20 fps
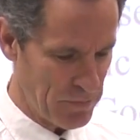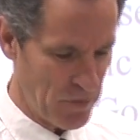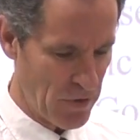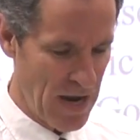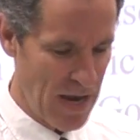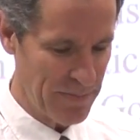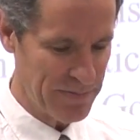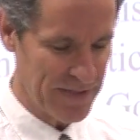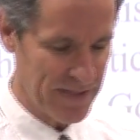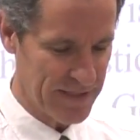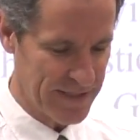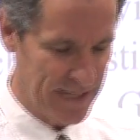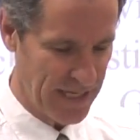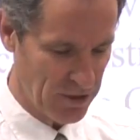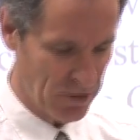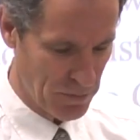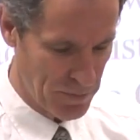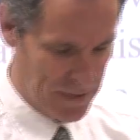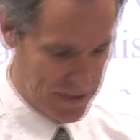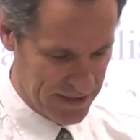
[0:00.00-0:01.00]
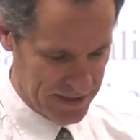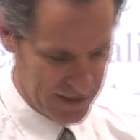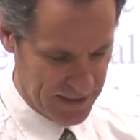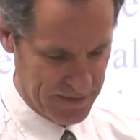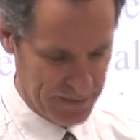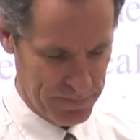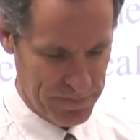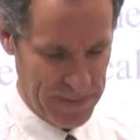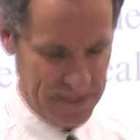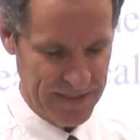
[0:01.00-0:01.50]
Perhaps the single
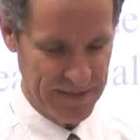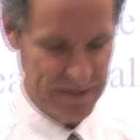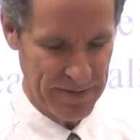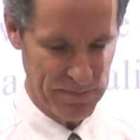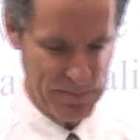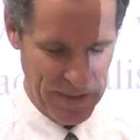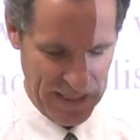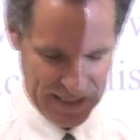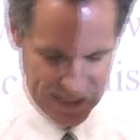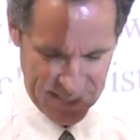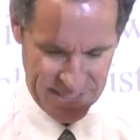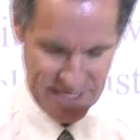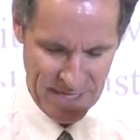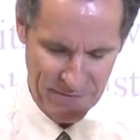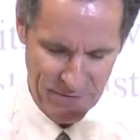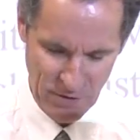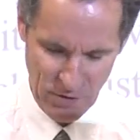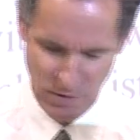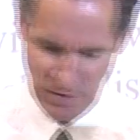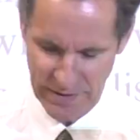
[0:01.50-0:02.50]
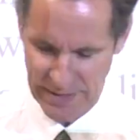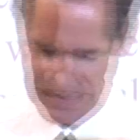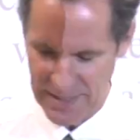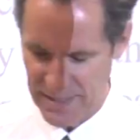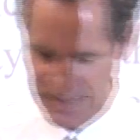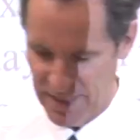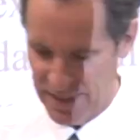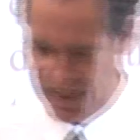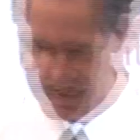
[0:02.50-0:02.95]
biggest difficulty